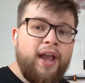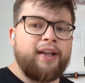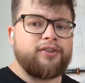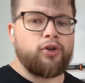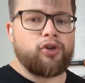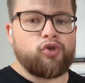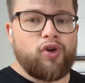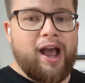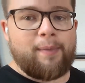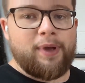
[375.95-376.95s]
is you've got to
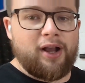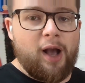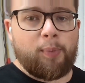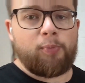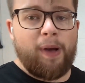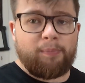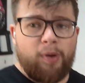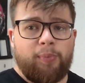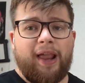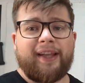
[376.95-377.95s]
grab a couple bumper
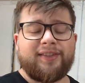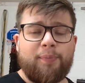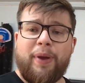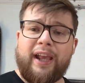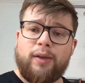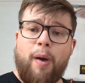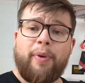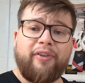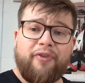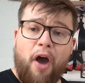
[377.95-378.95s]
plates and pick them up in
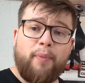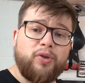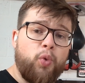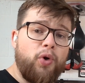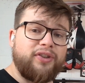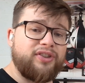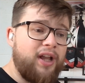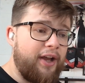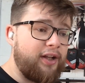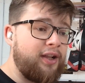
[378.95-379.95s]
a farmer's walk
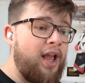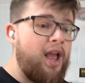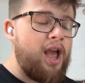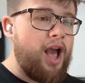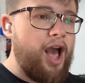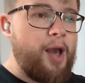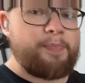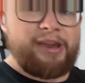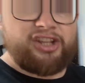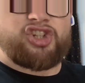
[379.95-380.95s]
style,
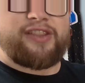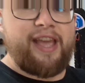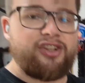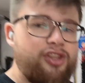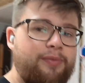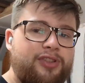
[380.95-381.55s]
pinching the edge of them.